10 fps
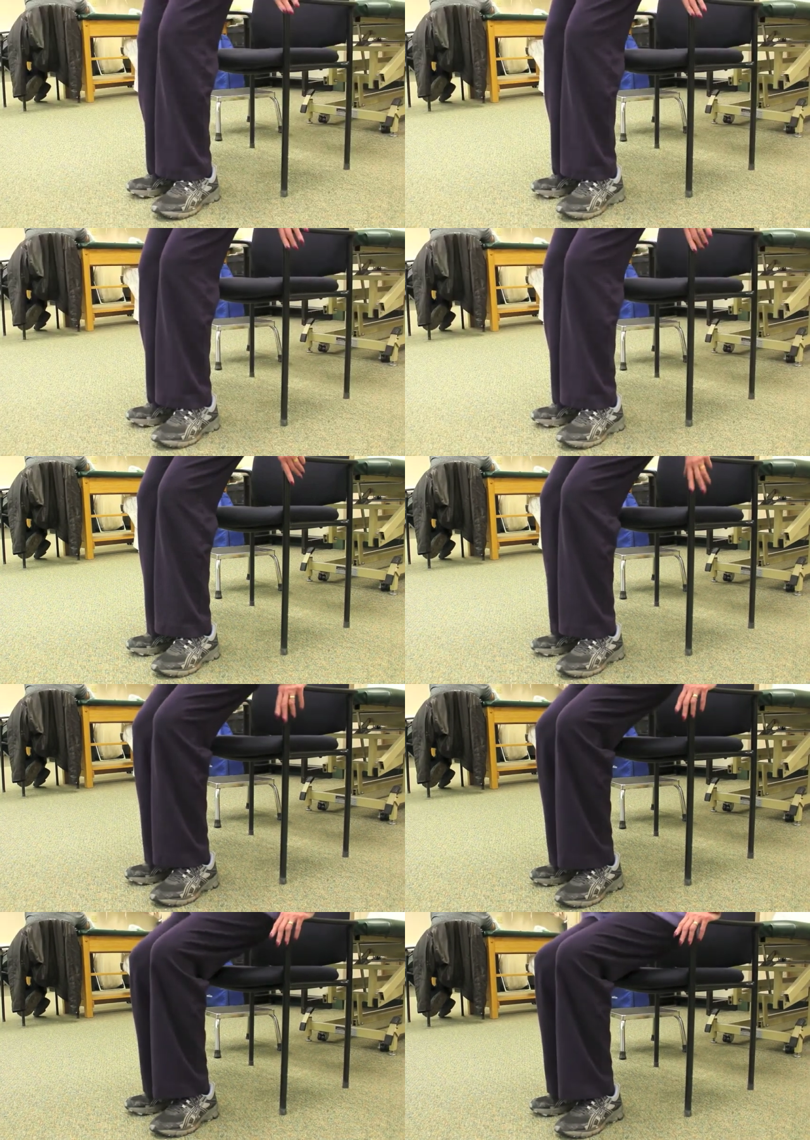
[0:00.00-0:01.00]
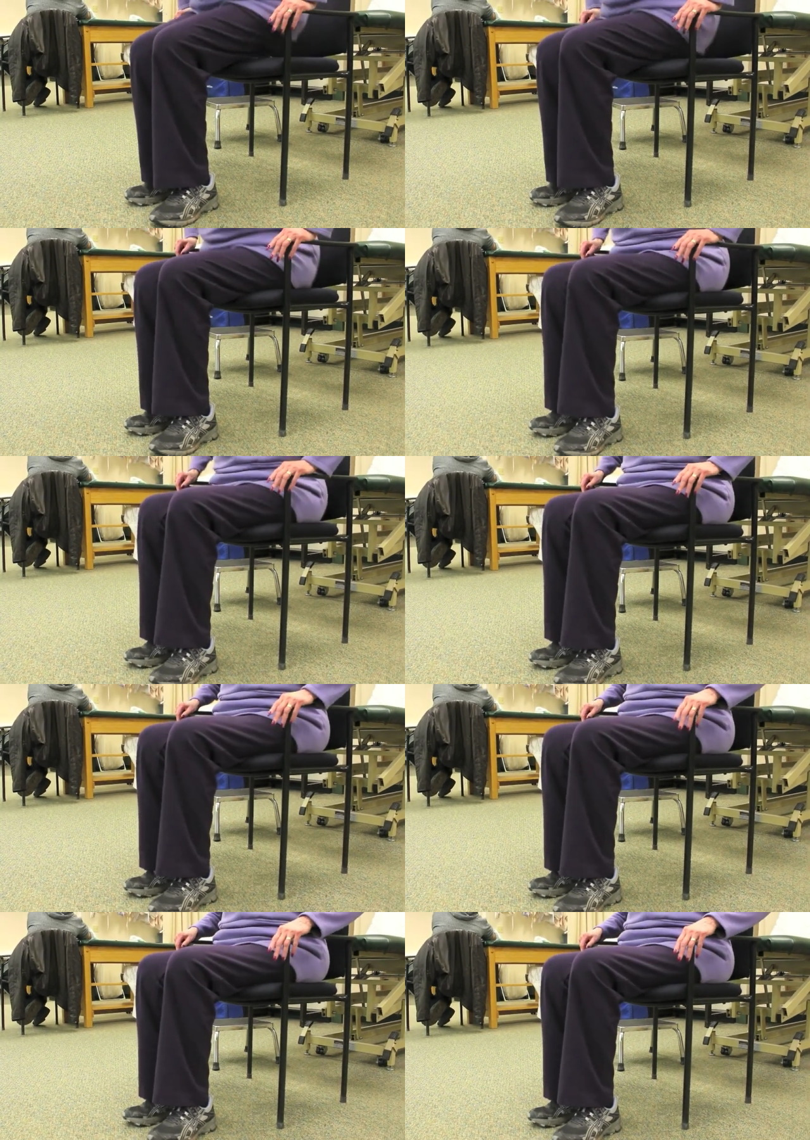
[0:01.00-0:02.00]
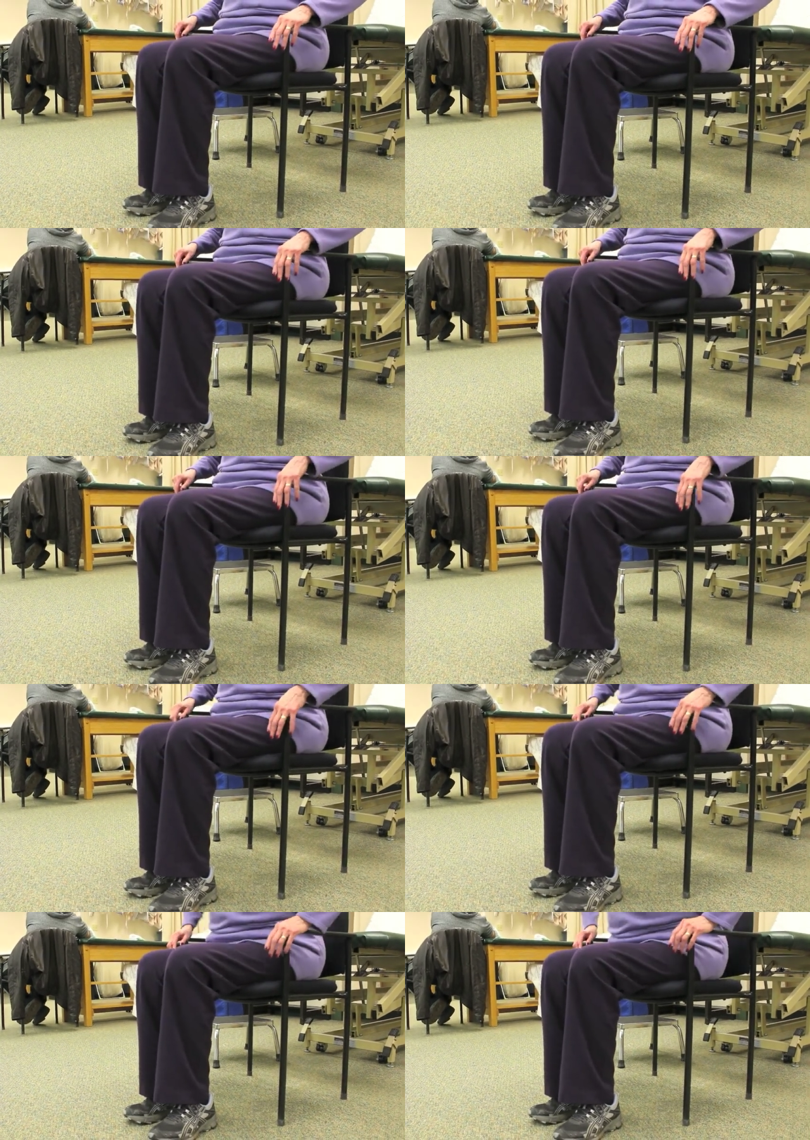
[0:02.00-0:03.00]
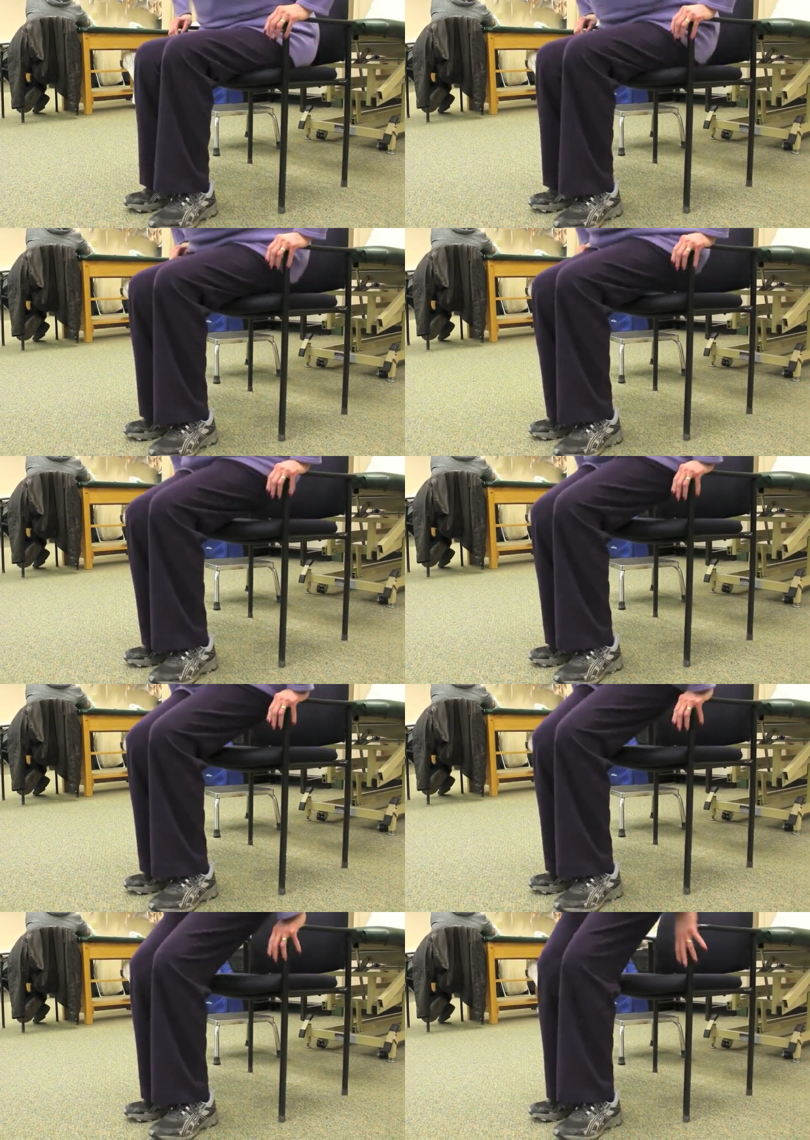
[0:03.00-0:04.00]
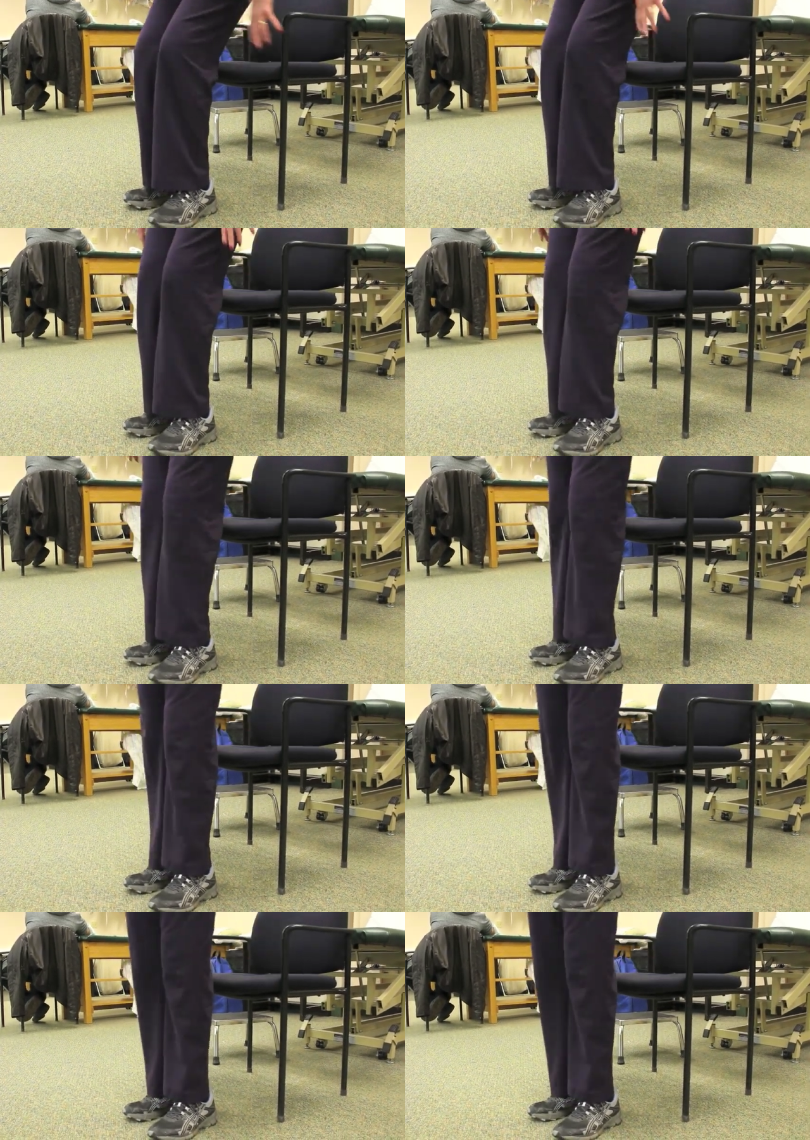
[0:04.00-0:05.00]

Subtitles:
(no speaker visible)